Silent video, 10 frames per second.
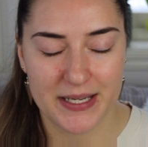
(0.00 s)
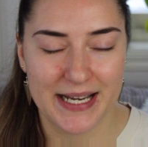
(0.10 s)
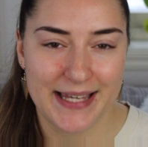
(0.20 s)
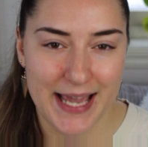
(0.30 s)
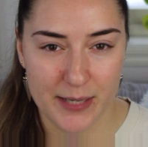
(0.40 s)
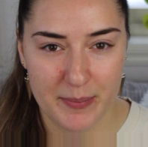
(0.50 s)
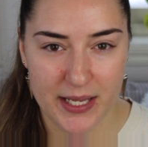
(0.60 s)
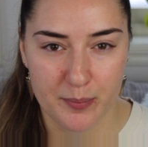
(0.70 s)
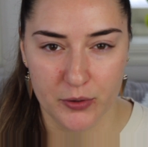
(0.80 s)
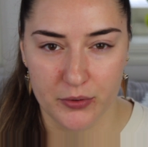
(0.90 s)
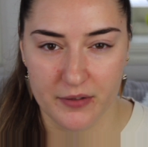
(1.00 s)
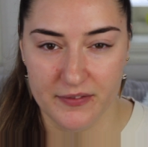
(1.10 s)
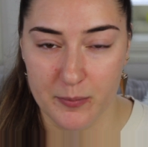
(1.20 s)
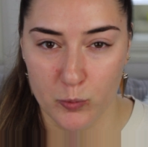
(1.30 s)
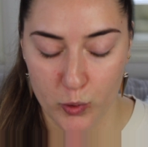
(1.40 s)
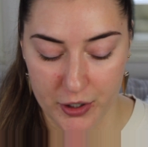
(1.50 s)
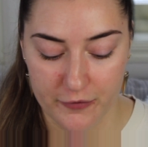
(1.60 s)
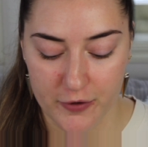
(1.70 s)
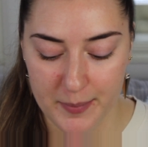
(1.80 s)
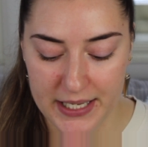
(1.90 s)
but I can make both of them
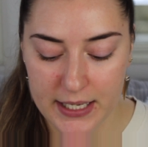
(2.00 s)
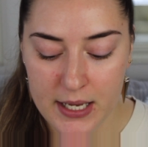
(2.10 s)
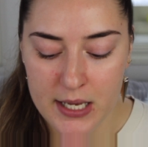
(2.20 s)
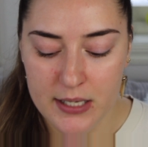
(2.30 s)
work for me.